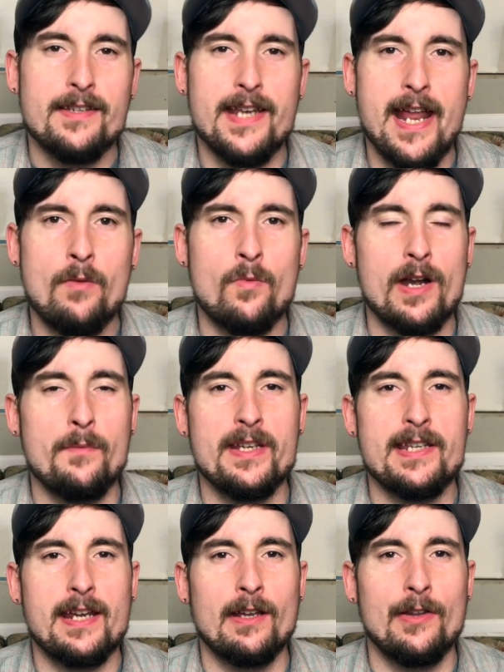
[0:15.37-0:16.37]
Today we're going to be
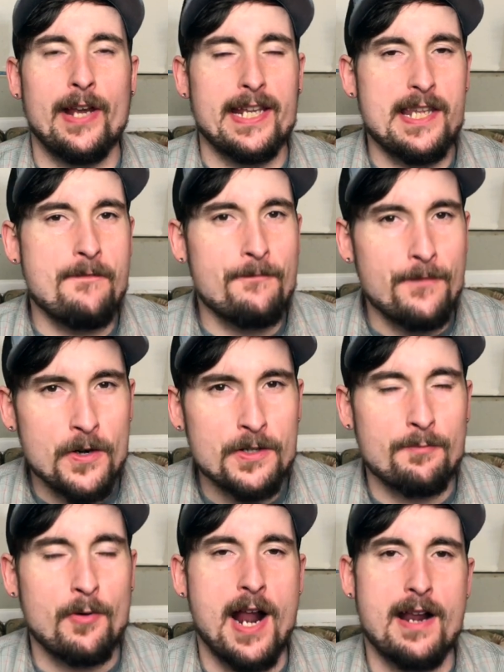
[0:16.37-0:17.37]
taking a look at the
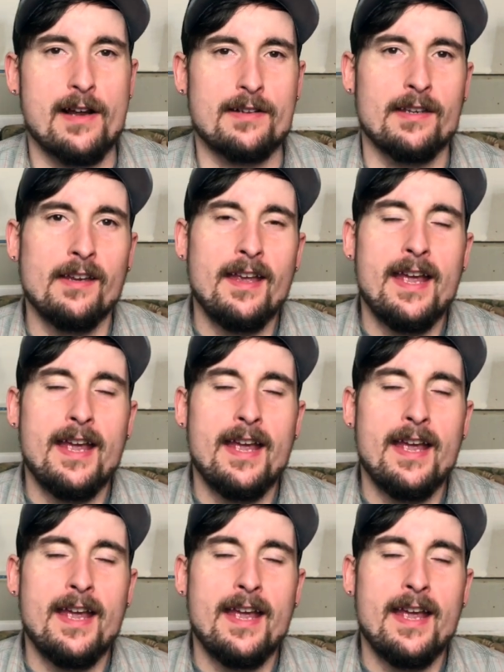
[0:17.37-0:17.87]
first product